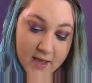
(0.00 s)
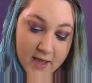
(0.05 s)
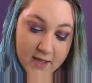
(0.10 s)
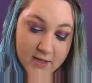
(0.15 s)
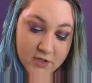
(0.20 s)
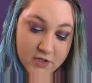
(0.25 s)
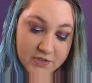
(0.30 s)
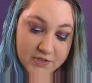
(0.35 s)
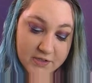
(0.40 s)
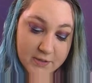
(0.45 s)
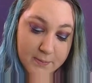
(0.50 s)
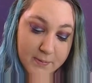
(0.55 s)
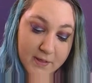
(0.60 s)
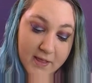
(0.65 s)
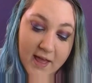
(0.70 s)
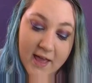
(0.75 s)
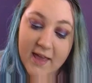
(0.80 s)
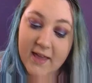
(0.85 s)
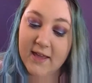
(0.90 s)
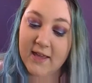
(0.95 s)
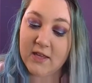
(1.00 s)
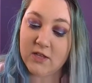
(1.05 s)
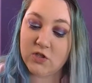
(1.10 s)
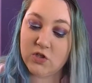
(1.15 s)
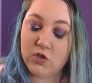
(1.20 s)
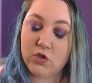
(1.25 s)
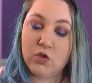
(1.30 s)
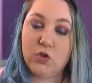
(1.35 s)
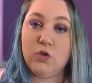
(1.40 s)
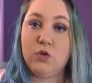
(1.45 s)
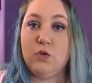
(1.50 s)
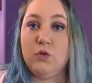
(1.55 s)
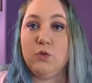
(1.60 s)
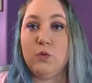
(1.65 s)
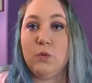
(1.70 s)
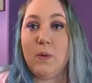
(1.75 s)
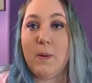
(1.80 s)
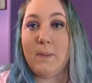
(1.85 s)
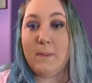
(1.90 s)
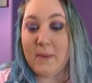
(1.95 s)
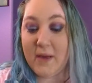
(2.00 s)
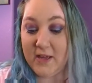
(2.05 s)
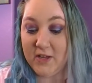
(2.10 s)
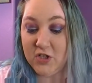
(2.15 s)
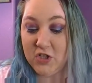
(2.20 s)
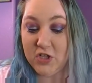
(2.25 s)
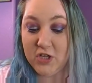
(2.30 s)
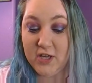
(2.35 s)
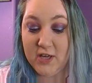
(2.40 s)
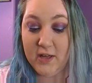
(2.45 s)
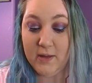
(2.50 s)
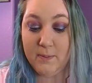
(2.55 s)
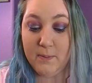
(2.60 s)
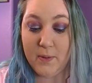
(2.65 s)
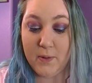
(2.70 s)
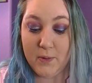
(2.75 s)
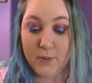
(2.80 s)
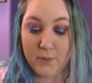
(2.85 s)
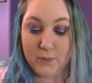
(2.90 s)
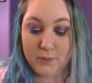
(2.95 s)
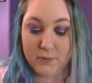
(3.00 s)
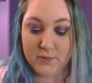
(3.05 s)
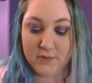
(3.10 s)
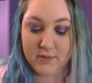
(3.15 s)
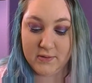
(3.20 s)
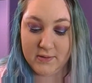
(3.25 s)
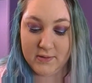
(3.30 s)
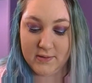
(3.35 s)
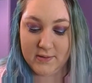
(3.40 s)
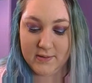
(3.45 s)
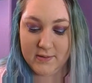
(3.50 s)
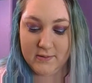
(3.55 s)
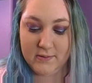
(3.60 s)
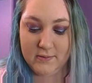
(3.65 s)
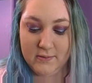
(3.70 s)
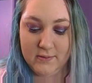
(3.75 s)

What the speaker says: and just applying it to my cheekbones.